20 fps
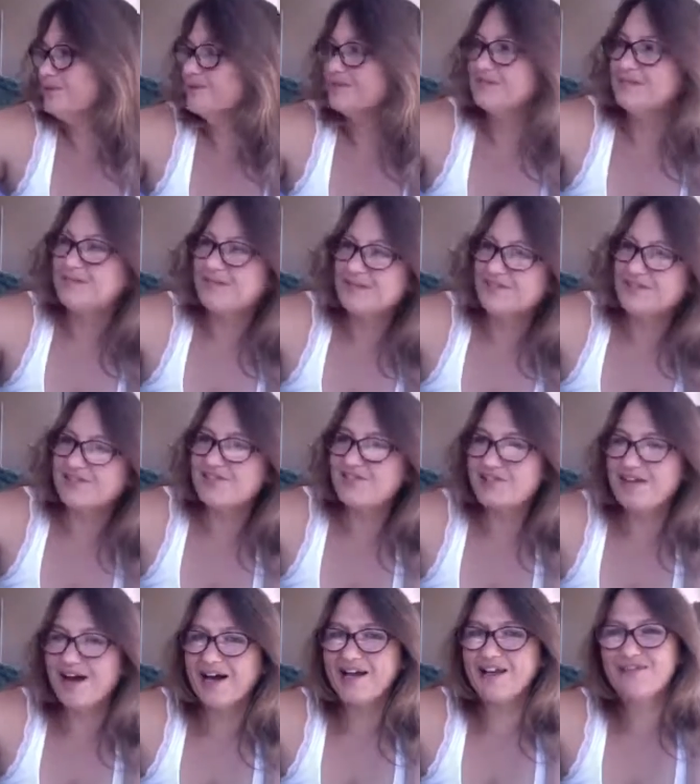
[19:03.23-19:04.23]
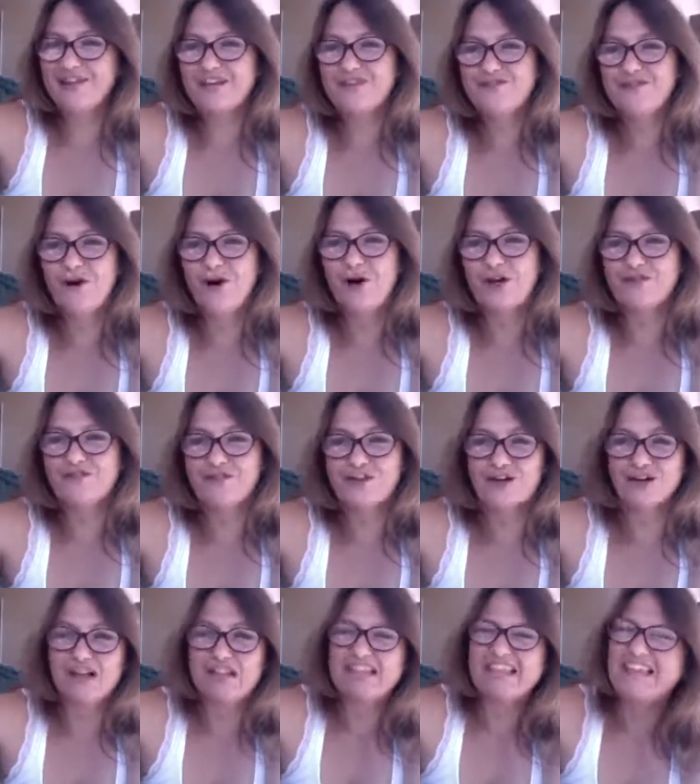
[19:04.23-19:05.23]
This is kind of like
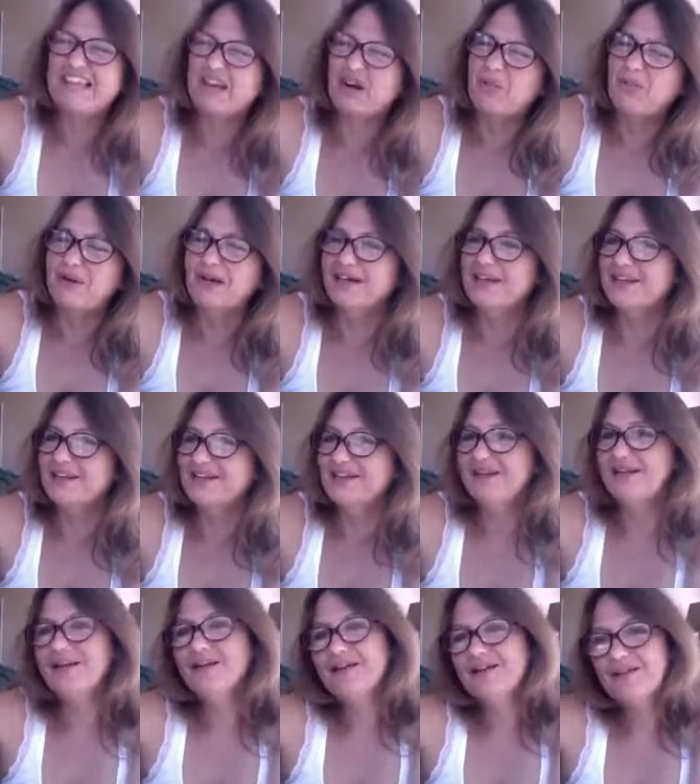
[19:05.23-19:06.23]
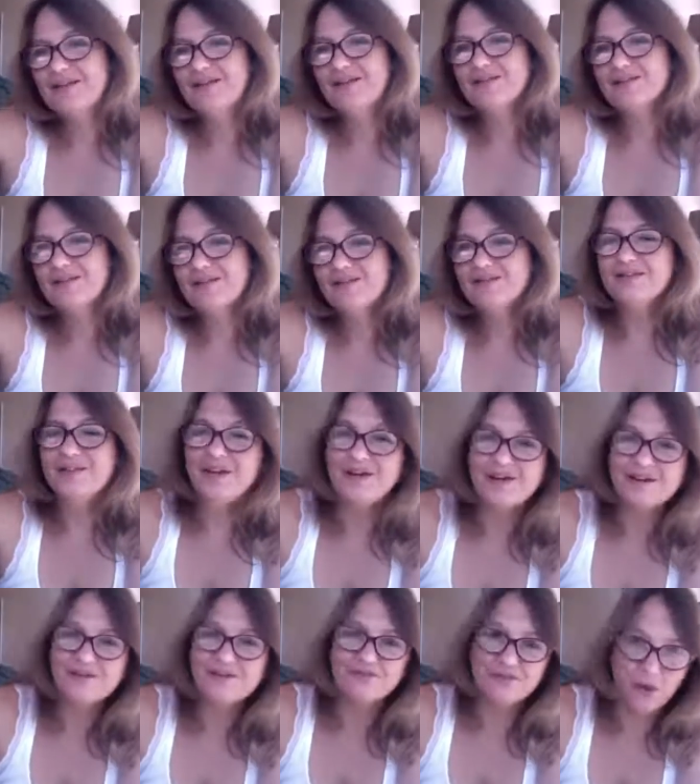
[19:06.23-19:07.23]
vaudeville a little bit.
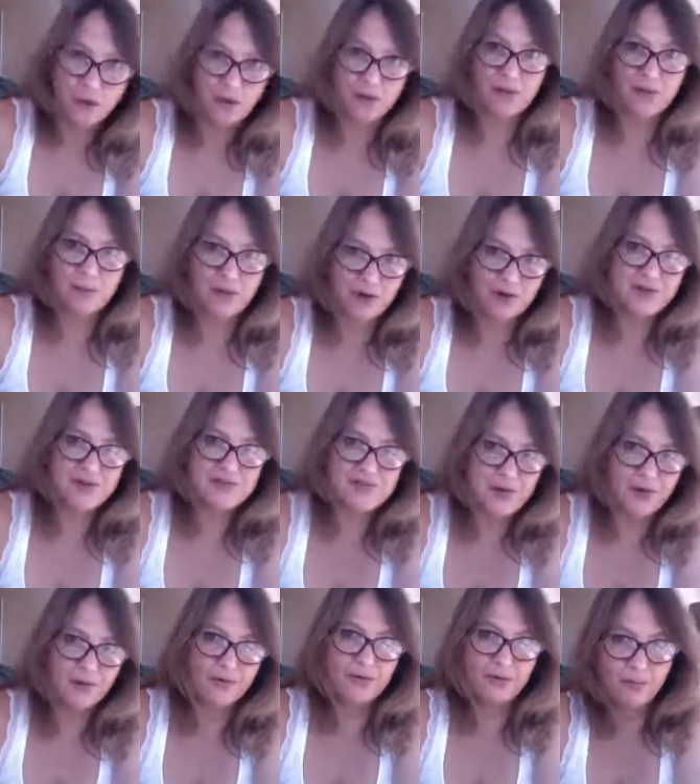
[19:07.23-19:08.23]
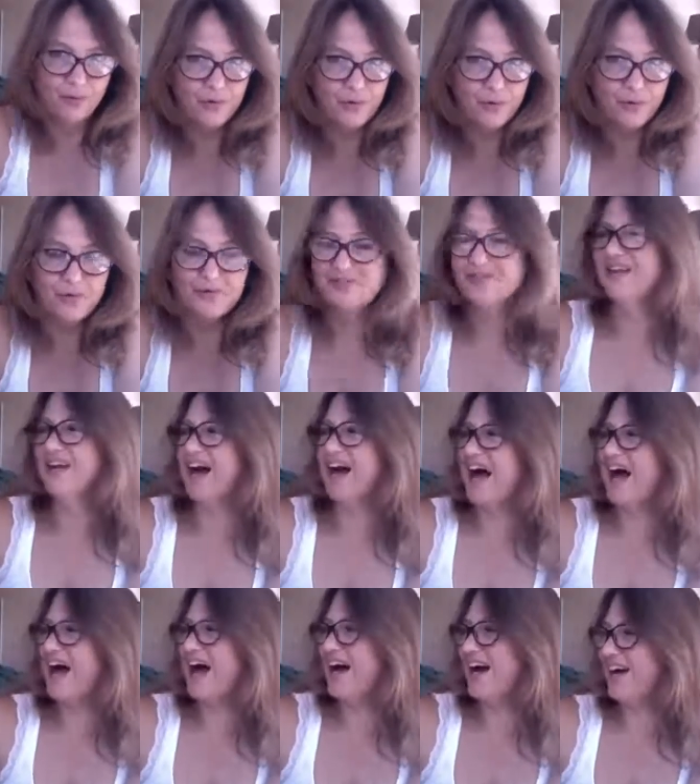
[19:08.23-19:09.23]
For the monkeys on the moon.
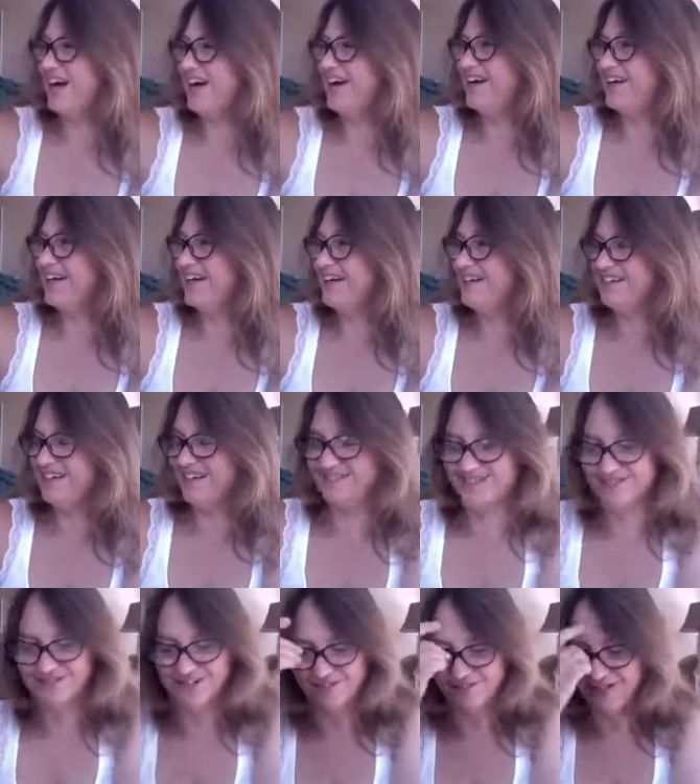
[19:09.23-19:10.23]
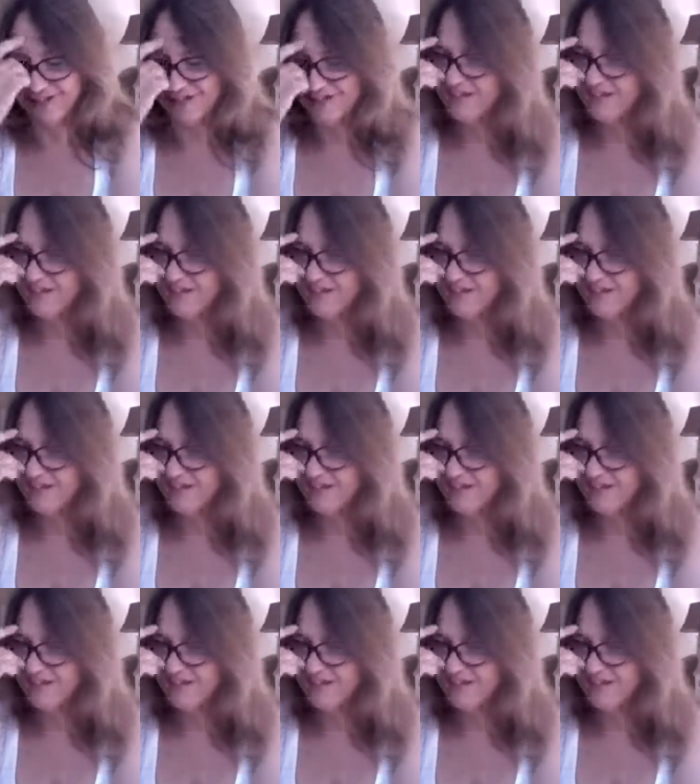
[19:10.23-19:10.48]
Love it.